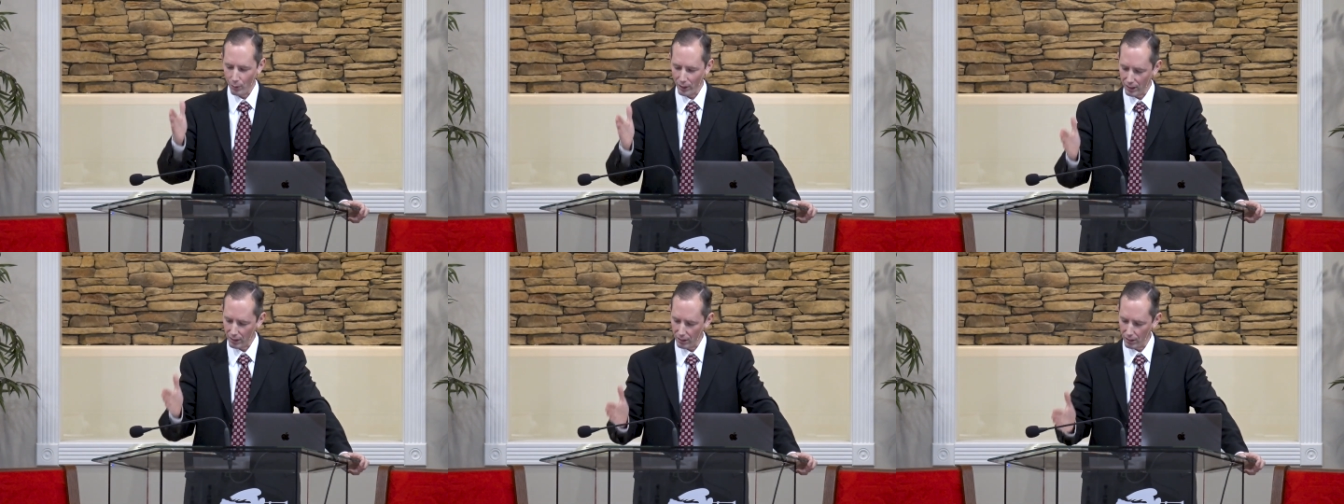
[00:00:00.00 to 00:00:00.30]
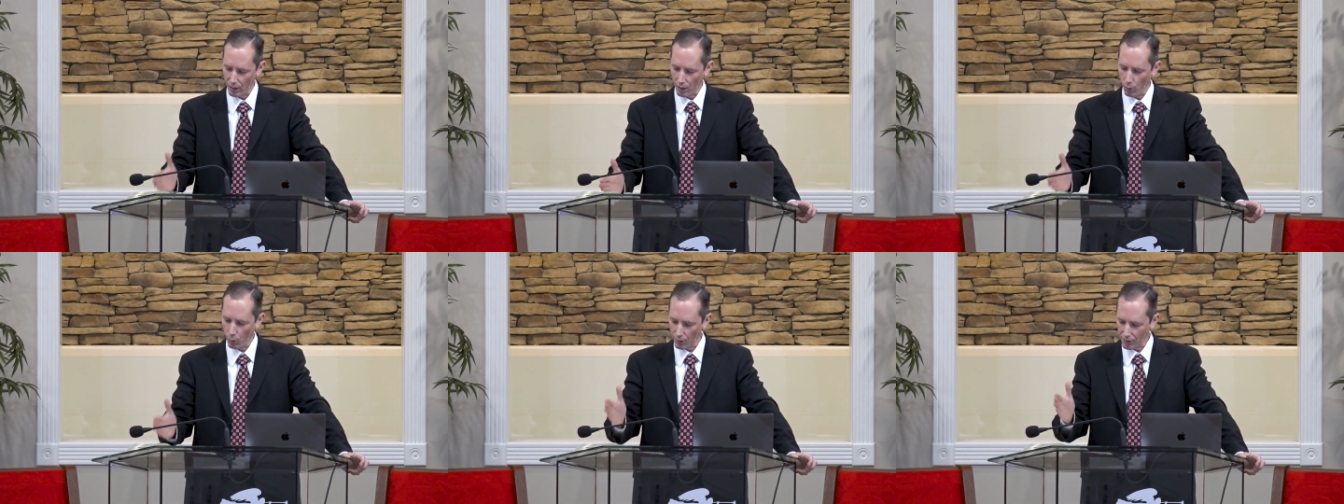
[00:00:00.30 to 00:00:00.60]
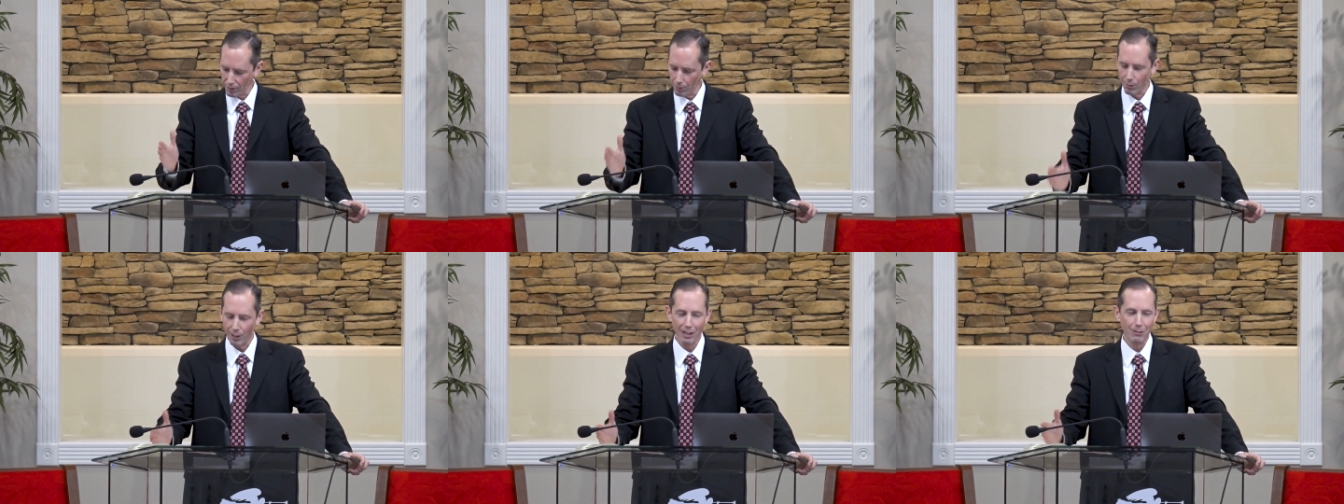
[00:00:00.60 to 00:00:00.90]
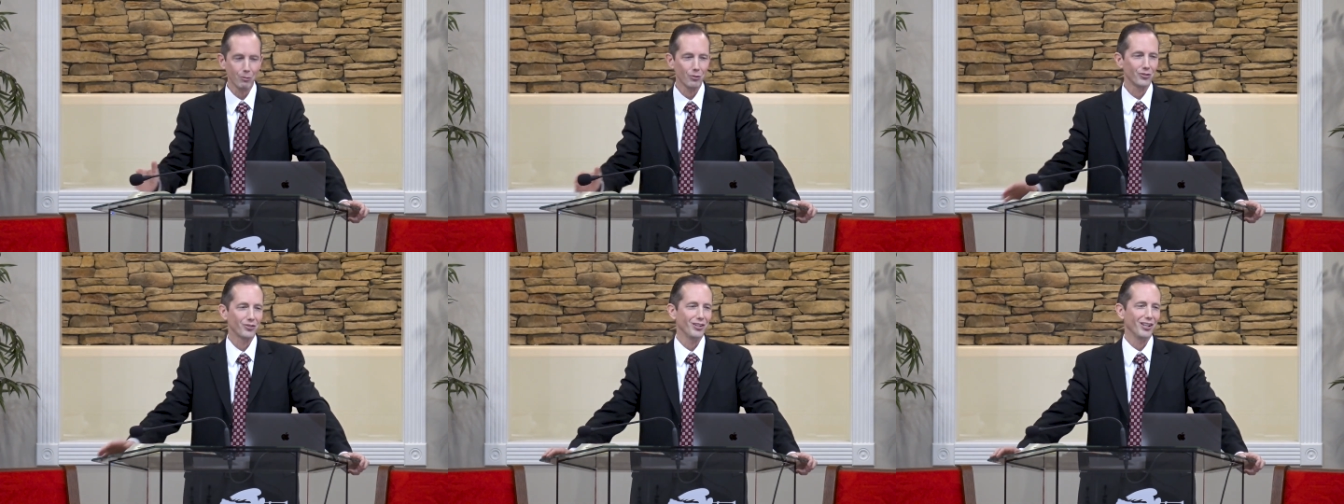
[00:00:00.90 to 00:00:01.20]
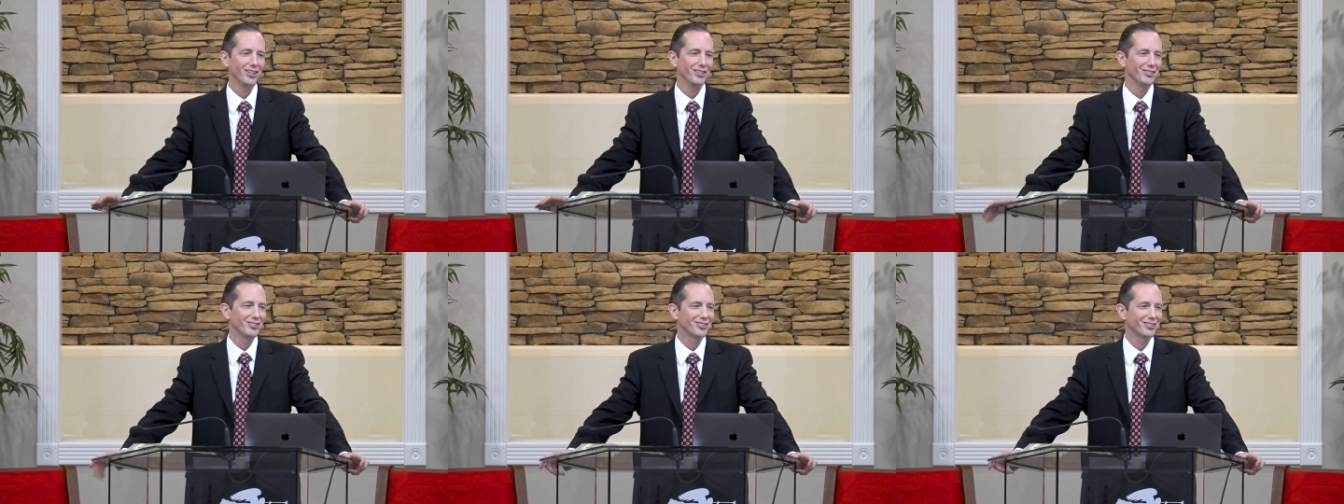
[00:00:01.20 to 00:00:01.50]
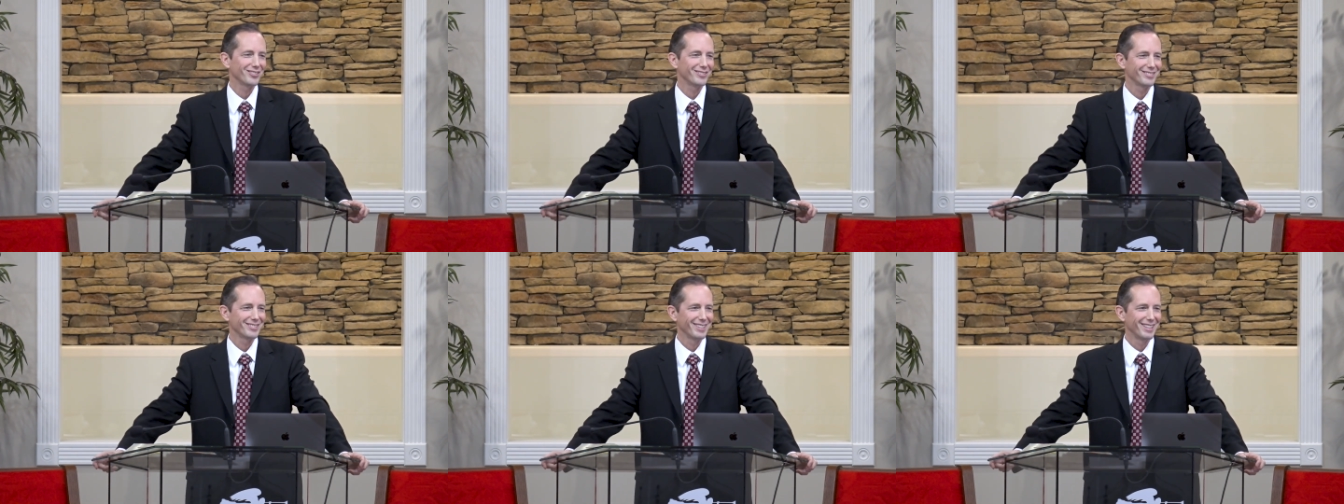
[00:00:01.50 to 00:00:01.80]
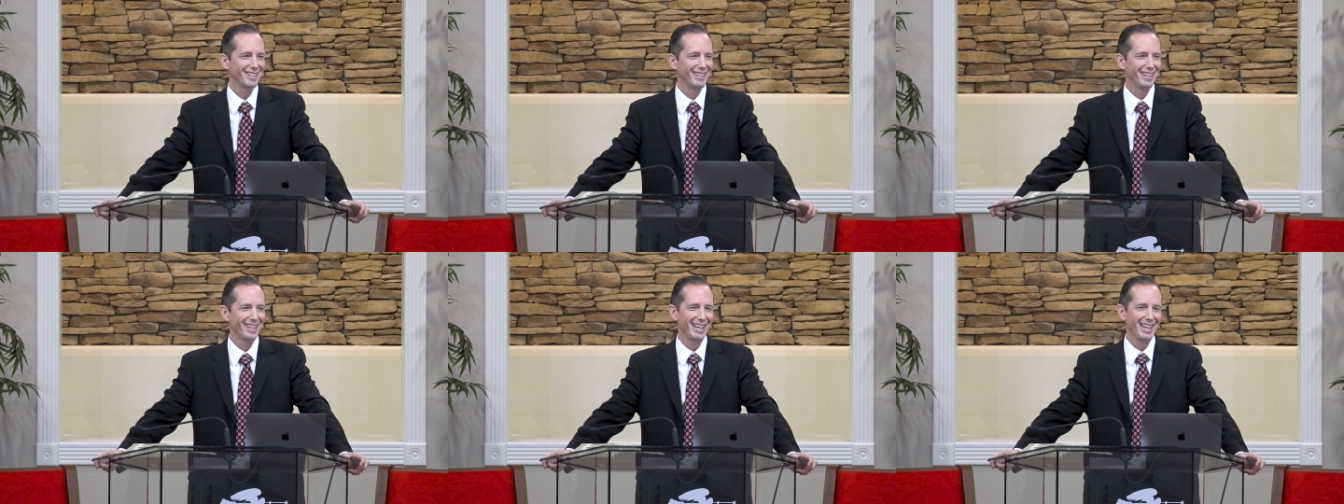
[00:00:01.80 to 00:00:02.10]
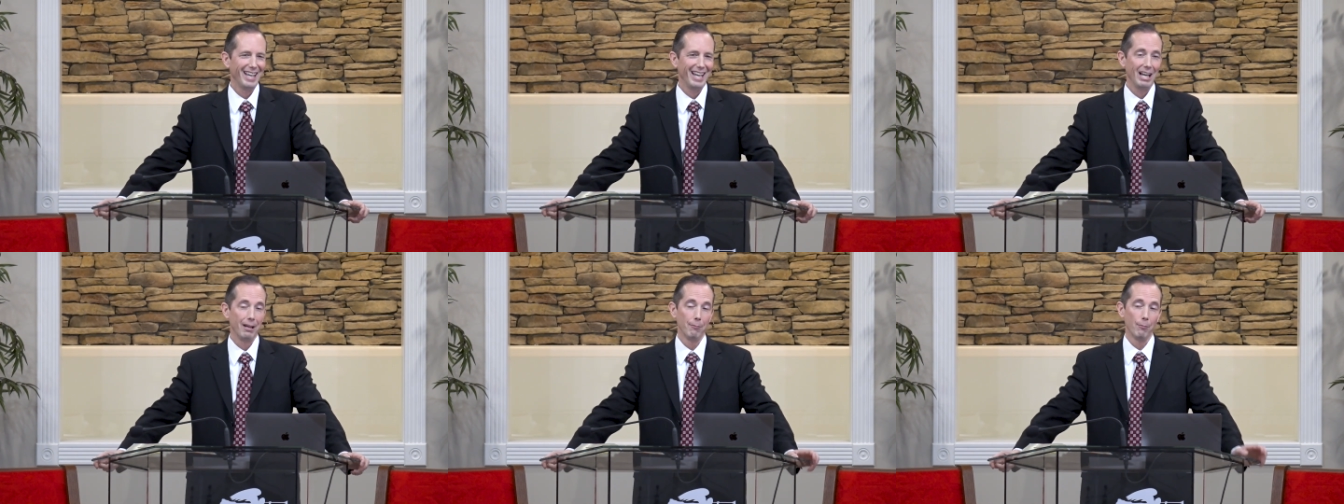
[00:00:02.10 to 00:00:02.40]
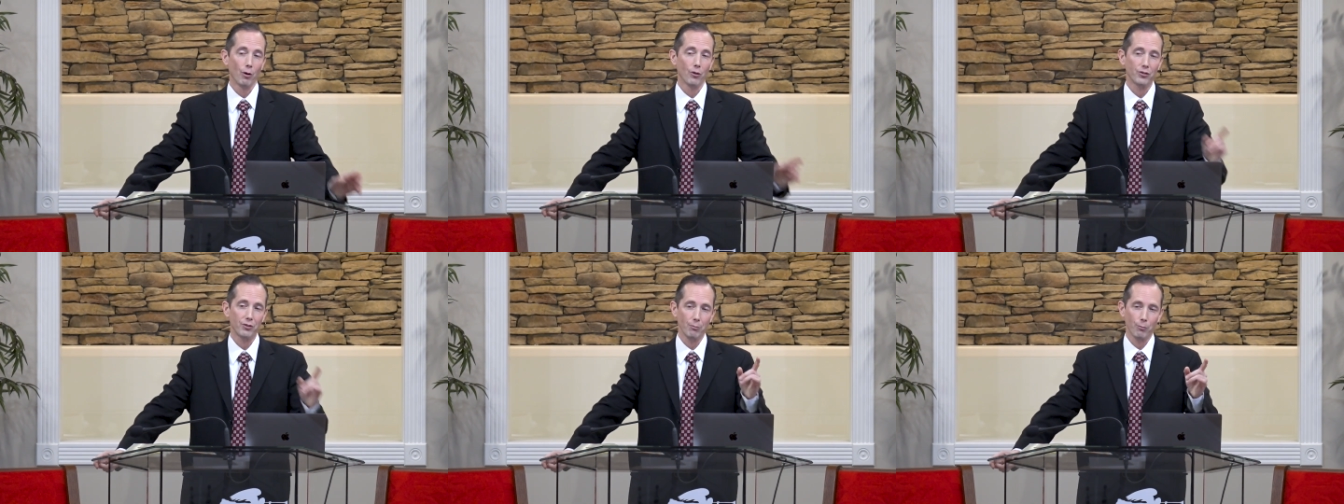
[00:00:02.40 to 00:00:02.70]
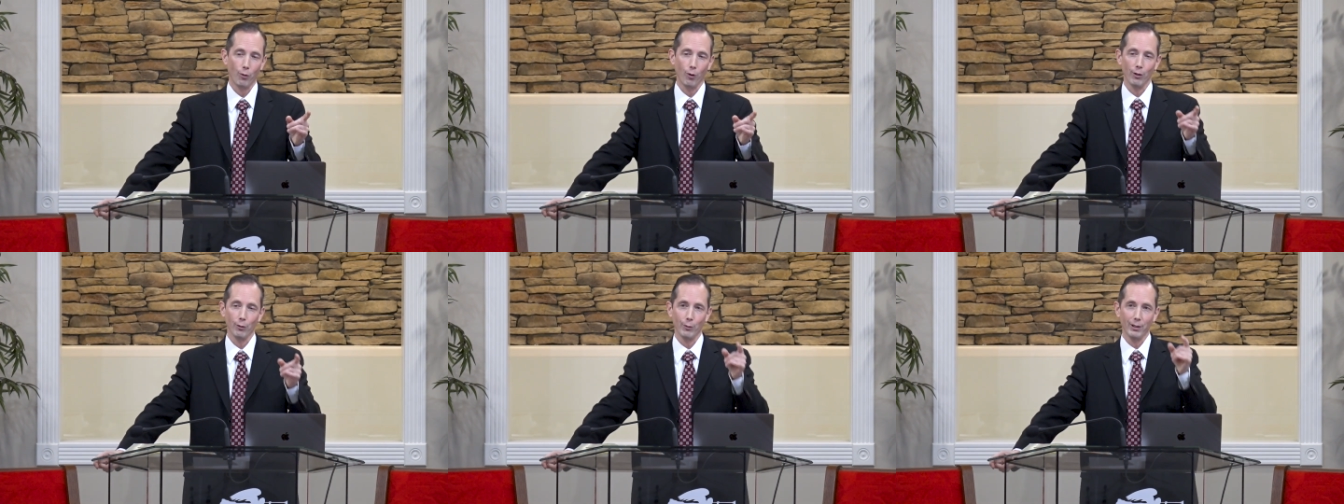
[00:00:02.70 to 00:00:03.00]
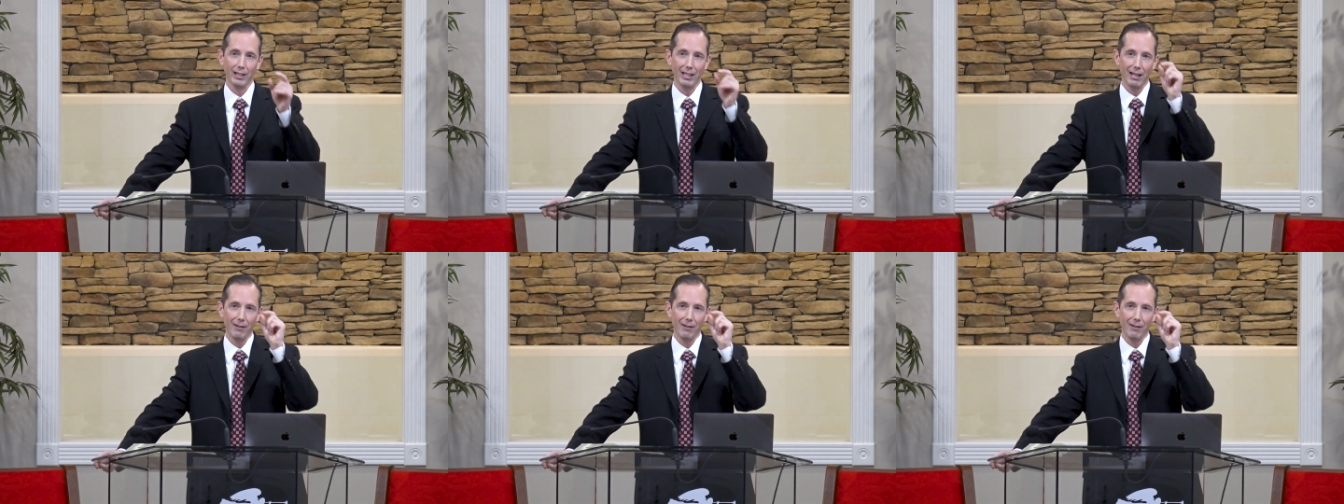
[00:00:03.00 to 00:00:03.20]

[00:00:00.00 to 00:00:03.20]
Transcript: we can know what the Bible says. And most importantly,